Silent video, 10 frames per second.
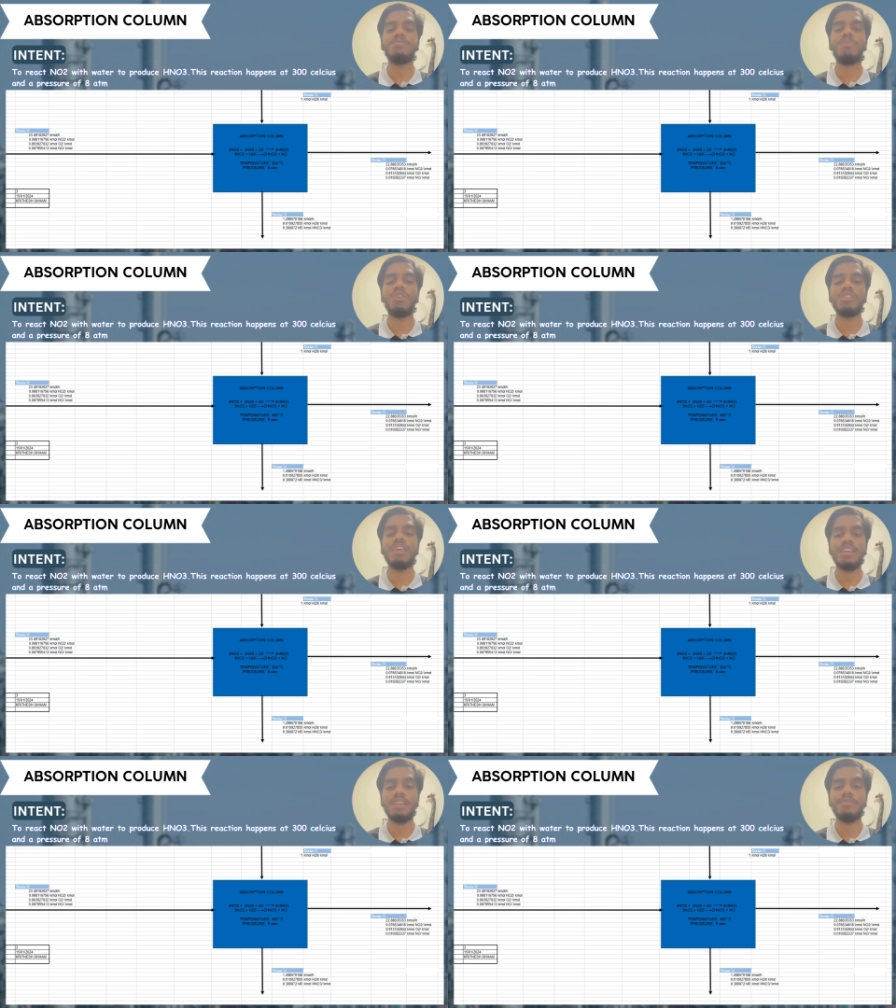block
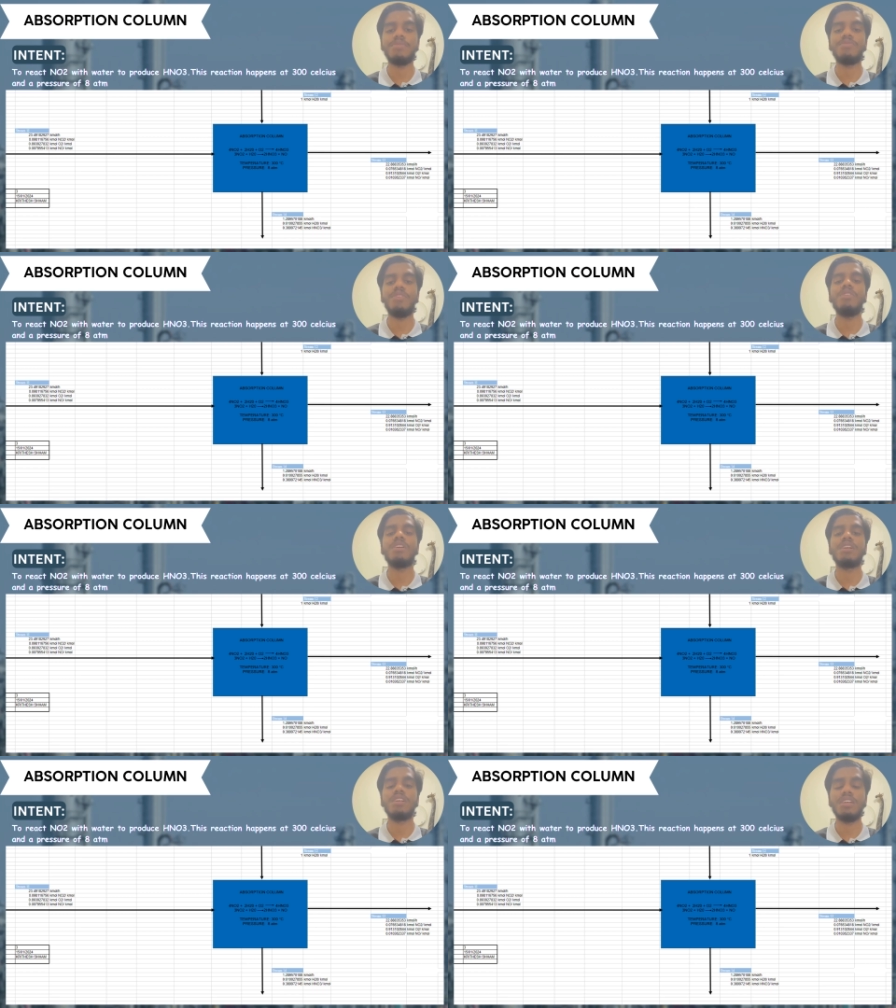diagram for
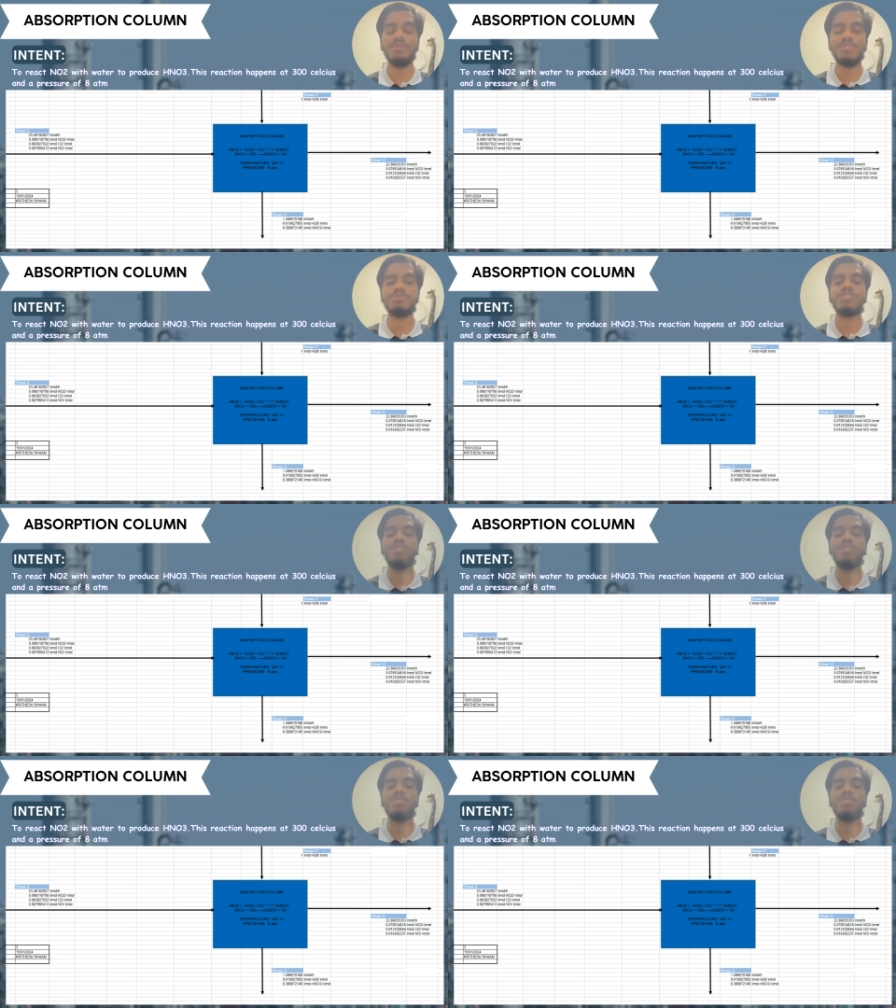absorption